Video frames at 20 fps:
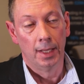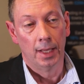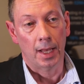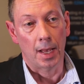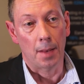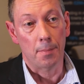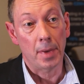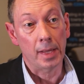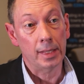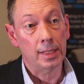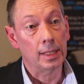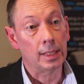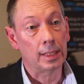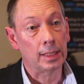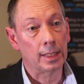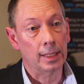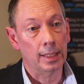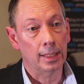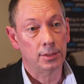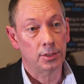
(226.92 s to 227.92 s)
And make it
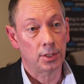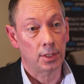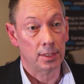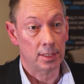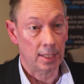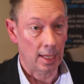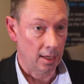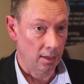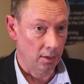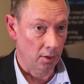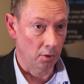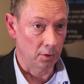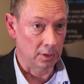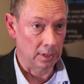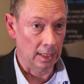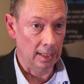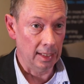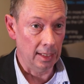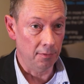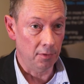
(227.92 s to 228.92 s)
clear to the tenant who's
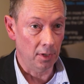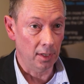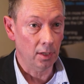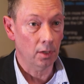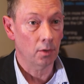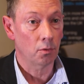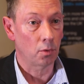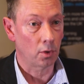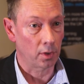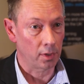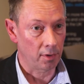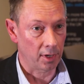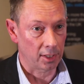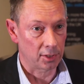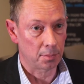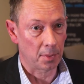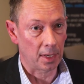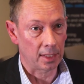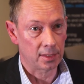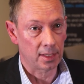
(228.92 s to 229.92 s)
leaving what your
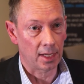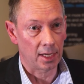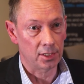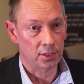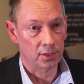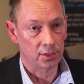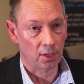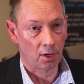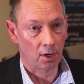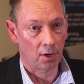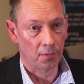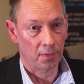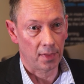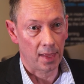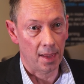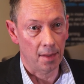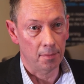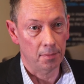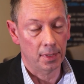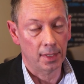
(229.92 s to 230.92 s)
expectations are of
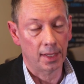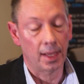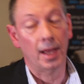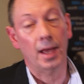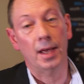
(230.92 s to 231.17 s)
them,